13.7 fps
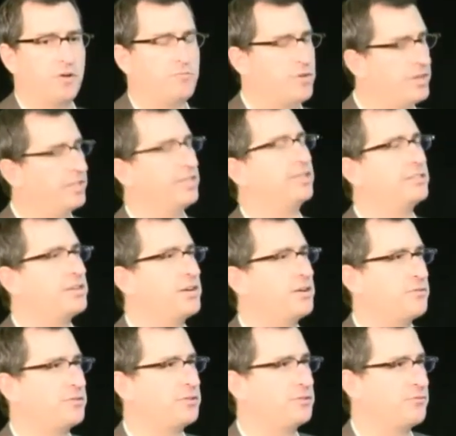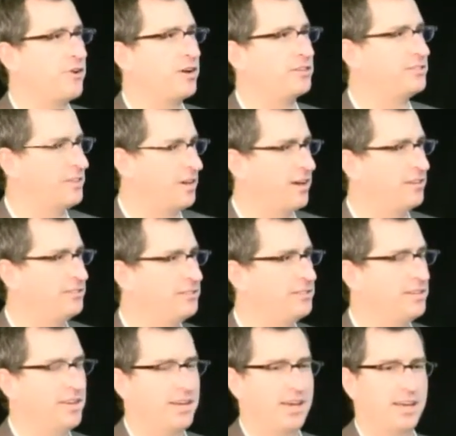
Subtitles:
really doesn't tell you what the drug does.